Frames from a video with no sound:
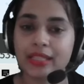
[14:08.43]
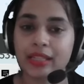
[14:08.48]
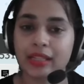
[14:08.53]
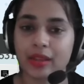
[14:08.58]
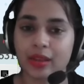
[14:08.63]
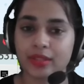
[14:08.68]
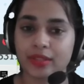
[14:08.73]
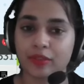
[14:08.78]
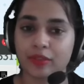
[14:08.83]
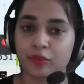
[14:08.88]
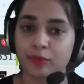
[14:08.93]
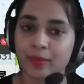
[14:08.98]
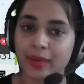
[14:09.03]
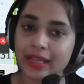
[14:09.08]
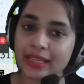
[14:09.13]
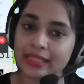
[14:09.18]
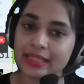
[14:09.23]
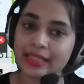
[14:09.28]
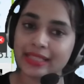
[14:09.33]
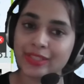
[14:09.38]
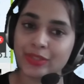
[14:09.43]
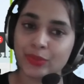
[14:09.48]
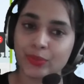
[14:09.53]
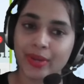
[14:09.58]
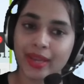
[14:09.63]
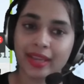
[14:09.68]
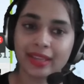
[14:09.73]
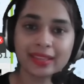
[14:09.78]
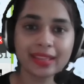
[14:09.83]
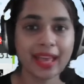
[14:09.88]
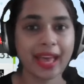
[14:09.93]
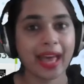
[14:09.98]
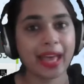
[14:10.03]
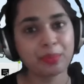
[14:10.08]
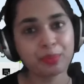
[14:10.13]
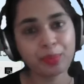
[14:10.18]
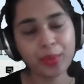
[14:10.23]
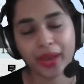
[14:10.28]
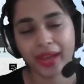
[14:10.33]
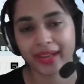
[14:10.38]
loss of muscle strength and
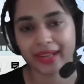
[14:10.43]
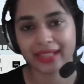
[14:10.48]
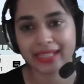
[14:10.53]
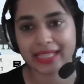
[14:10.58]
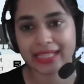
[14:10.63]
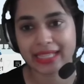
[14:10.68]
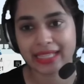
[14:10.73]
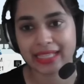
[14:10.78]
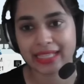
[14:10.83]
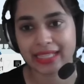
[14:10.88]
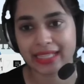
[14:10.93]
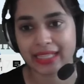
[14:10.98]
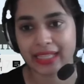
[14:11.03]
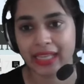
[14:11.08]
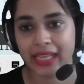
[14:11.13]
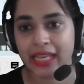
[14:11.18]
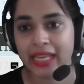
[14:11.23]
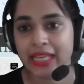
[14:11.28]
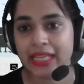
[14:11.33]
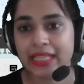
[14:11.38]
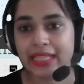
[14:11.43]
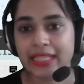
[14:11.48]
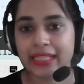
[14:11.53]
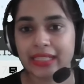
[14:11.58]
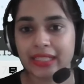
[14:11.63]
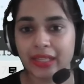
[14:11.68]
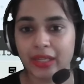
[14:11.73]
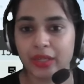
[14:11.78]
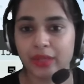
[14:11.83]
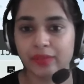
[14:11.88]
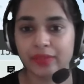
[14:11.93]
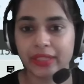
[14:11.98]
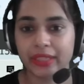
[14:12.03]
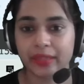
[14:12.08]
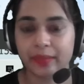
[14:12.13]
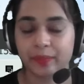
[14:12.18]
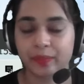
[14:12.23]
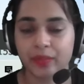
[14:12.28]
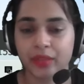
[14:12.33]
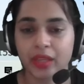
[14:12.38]
paralysis.
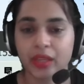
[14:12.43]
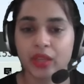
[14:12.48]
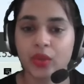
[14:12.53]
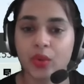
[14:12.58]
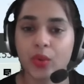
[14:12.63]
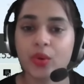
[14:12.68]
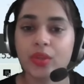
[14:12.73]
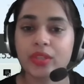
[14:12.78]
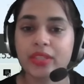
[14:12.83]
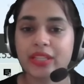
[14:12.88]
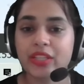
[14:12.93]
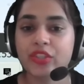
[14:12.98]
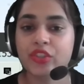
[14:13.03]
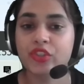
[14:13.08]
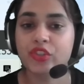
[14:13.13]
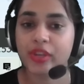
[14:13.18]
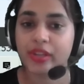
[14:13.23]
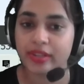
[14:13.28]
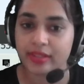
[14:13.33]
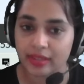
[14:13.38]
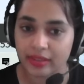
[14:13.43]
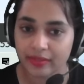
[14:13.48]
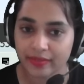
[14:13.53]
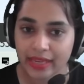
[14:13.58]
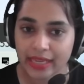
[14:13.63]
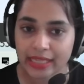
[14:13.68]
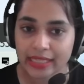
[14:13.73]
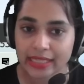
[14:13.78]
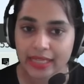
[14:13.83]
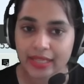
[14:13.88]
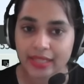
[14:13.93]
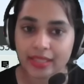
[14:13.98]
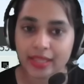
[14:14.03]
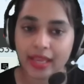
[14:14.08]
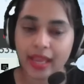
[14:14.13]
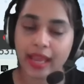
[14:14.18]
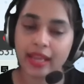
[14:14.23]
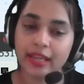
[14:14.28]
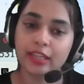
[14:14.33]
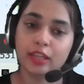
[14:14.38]
Scurvy causes general weakness,
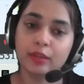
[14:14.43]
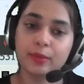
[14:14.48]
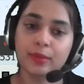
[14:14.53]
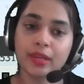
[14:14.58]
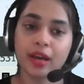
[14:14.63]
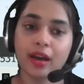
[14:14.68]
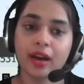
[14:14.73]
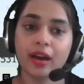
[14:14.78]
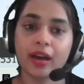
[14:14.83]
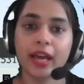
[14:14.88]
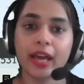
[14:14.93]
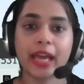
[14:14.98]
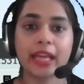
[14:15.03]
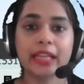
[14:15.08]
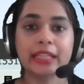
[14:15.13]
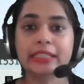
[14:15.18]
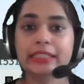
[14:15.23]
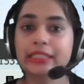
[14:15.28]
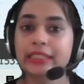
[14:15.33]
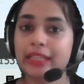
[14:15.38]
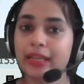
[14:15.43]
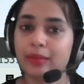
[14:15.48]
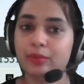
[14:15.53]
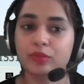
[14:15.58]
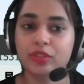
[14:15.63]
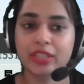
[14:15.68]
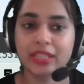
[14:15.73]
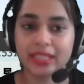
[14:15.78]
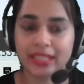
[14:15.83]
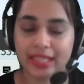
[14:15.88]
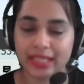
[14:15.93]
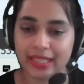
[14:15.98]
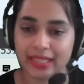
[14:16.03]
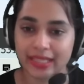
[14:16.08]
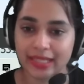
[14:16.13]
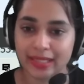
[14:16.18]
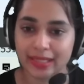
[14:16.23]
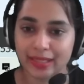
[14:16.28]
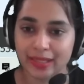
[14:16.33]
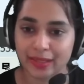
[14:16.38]
anemia, and gum
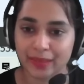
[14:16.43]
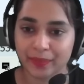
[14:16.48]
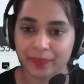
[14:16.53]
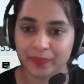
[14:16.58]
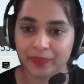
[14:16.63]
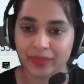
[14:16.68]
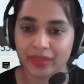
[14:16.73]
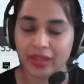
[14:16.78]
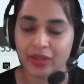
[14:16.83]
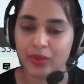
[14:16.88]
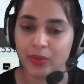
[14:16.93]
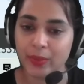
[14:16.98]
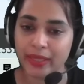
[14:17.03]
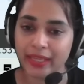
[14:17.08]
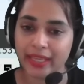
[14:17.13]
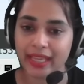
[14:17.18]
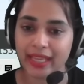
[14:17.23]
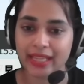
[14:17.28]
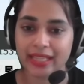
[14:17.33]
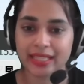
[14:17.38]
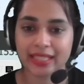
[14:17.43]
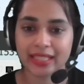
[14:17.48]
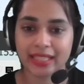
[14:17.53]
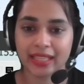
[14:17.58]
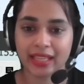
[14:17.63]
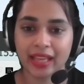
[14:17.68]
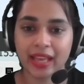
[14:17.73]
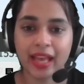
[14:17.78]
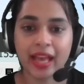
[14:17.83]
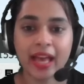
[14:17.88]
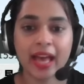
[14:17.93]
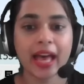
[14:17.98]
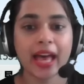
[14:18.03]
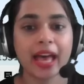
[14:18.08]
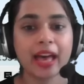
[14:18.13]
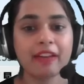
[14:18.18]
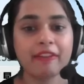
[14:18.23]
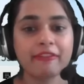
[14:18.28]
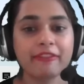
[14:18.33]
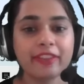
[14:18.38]
diseases. Rickets
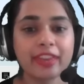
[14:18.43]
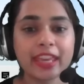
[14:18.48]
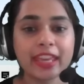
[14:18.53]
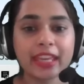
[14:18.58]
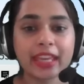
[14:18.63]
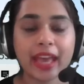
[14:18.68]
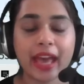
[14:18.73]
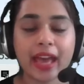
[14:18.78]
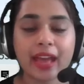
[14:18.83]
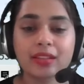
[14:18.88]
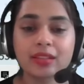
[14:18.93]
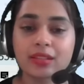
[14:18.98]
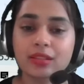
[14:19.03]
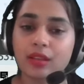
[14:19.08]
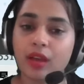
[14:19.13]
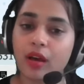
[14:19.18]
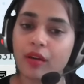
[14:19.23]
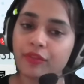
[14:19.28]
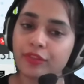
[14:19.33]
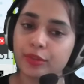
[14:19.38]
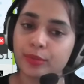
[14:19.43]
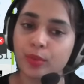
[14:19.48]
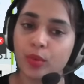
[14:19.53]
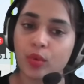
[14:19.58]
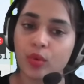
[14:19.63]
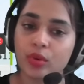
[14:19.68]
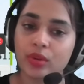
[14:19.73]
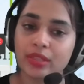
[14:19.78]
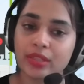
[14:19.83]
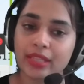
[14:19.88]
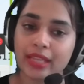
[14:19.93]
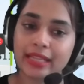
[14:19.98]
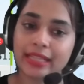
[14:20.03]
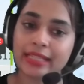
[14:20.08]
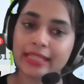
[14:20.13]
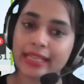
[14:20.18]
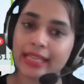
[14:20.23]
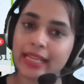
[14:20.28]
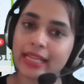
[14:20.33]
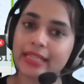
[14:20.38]
have weak and soft bones and
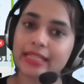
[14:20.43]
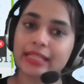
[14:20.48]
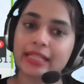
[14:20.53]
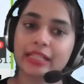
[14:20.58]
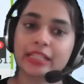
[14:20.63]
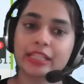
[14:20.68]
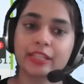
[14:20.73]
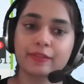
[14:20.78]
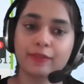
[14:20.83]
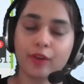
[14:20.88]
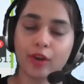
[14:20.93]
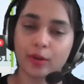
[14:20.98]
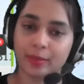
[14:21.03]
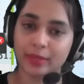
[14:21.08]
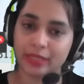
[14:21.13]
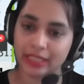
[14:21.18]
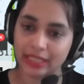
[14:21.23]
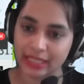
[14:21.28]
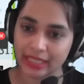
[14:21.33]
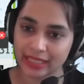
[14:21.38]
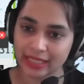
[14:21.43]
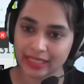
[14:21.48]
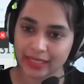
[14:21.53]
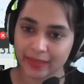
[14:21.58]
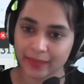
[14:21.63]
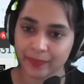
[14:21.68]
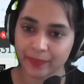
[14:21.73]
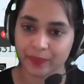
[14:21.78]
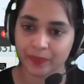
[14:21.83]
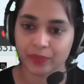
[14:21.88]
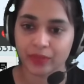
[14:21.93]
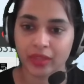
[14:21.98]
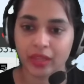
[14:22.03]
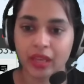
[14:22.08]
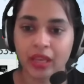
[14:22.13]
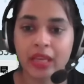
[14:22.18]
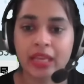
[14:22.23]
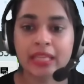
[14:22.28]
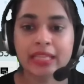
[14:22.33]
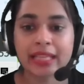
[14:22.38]
skeletal deformities.
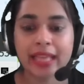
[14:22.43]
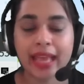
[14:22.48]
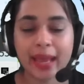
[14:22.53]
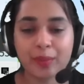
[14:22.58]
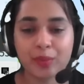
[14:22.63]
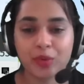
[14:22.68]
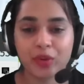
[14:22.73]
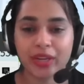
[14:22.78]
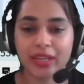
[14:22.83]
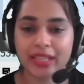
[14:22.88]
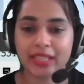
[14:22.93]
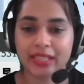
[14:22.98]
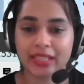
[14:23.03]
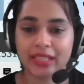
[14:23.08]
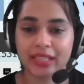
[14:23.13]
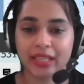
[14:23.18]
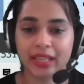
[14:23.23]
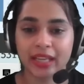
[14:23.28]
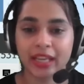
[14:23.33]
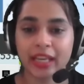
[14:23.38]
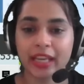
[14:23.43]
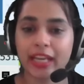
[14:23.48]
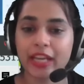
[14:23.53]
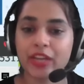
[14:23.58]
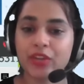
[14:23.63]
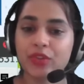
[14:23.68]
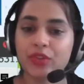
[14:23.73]
Hemorrhage it